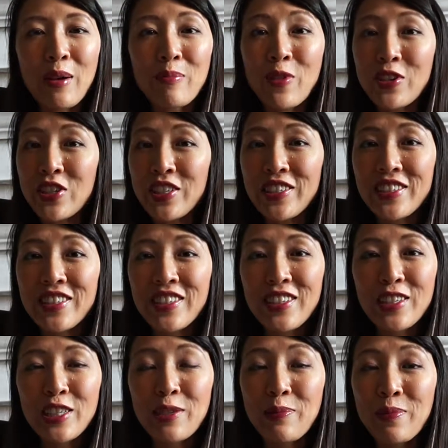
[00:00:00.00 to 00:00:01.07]
brushes,
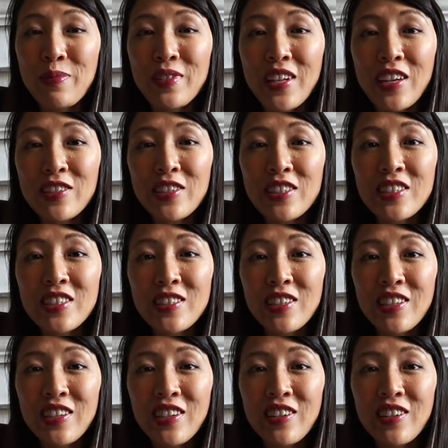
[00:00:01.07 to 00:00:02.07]
not just